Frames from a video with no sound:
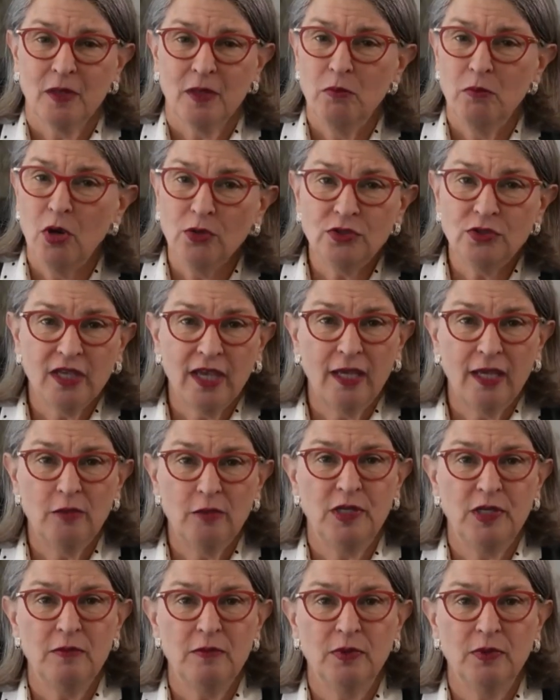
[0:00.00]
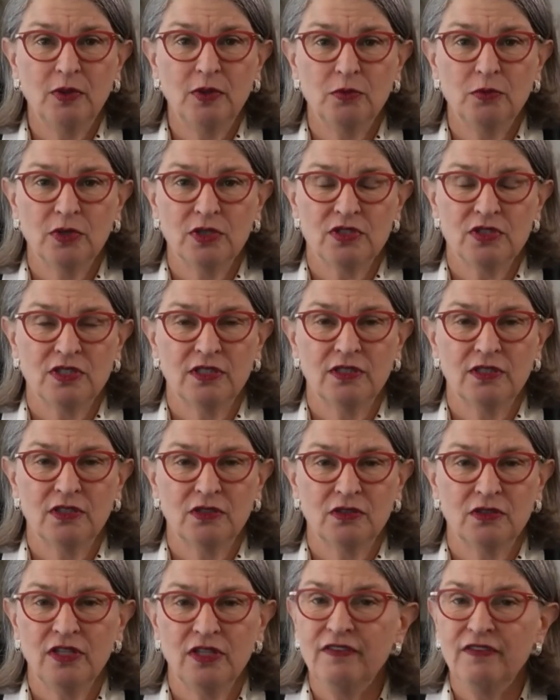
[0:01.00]
Most gay people were
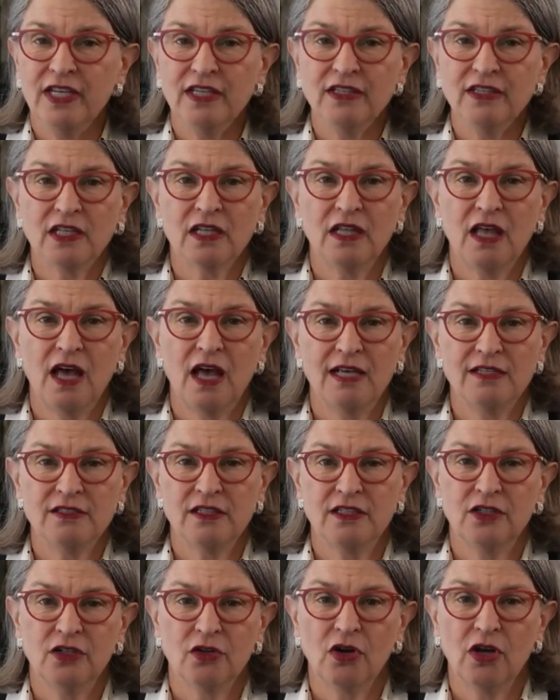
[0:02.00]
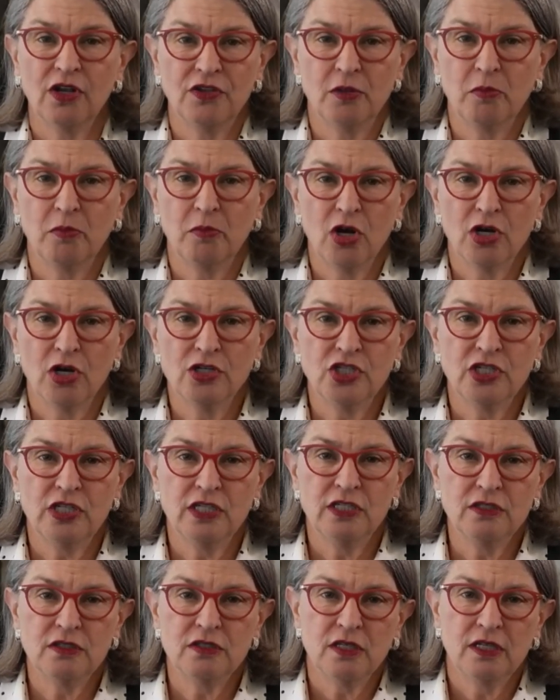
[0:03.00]
still living in the closet or on the
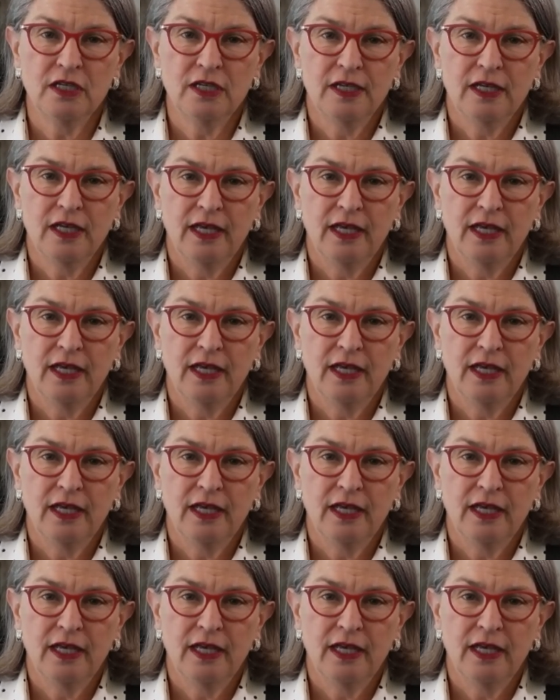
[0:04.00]
margins.